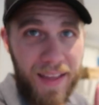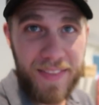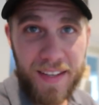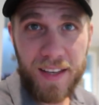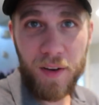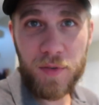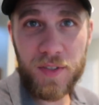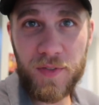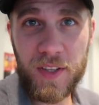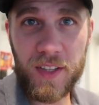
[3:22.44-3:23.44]
I think I
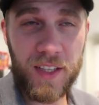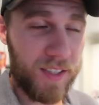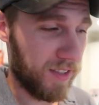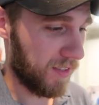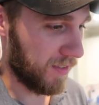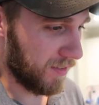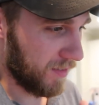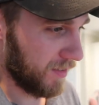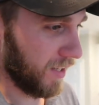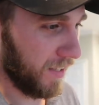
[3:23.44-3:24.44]
was feeling
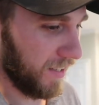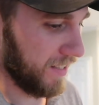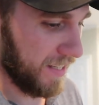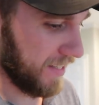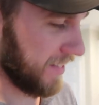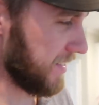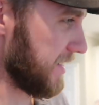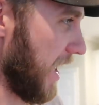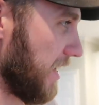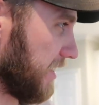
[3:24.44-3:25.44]
like I needed
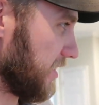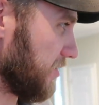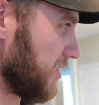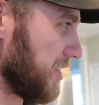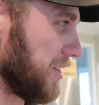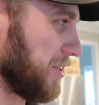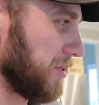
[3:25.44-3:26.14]
salad for dinner